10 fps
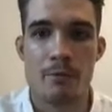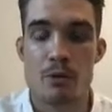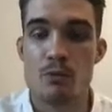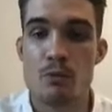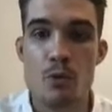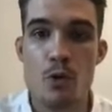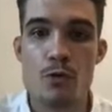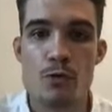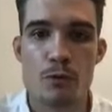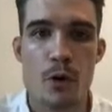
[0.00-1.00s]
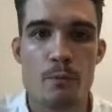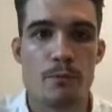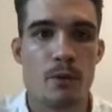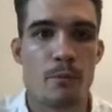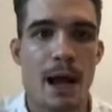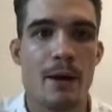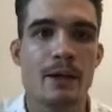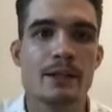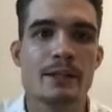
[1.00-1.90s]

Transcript: been removed from power,